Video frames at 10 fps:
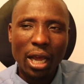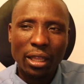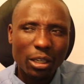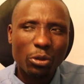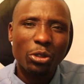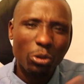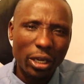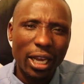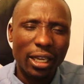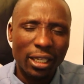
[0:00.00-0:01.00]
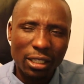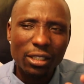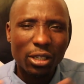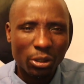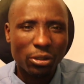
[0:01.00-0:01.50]
I think it was UK. It
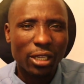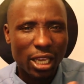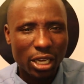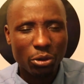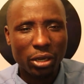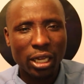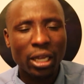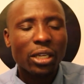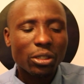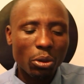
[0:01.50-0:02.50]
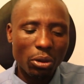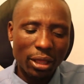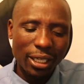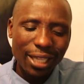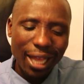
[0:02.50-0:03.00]
is it was Kenya and UK. So
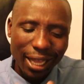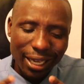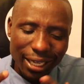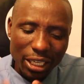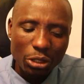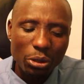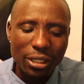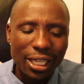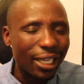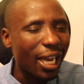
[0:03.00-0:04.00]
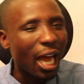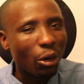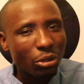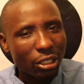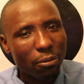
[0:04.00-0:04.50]
these are issues that
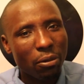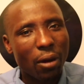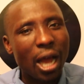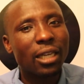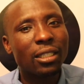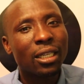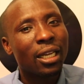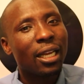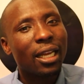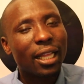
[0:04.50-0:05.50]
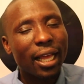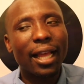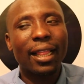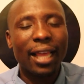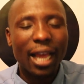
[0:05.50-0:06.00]
are on table, and
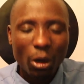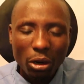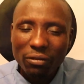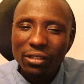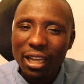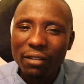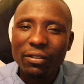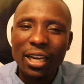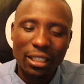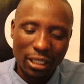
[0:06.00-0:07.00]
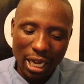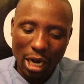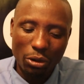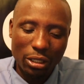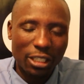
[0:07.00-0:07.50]
there are a lot of stuff that
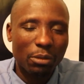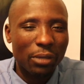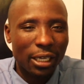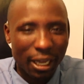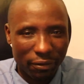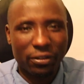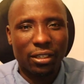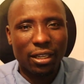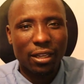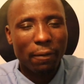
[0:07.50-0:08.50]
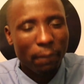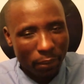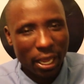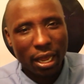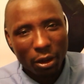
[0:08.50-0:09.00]
cannot just be left
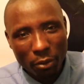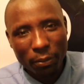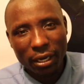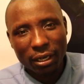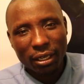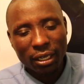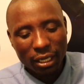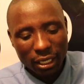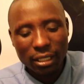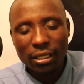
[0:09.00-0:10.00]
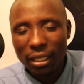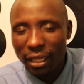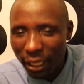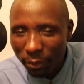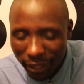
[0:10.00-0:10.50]
bare open. It
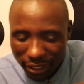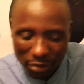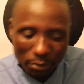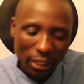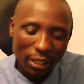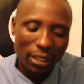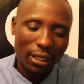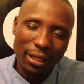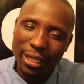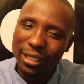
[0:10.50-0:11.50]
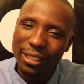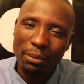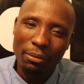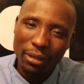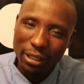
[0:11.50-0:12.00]
they must be there's
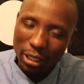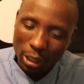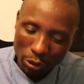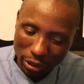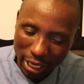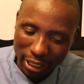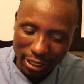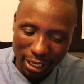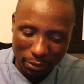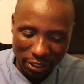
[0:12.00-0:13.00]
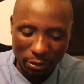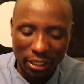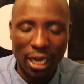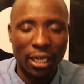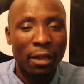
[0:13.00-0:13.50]
some loose ends that must be
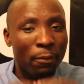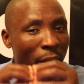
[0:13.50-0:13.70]
tied.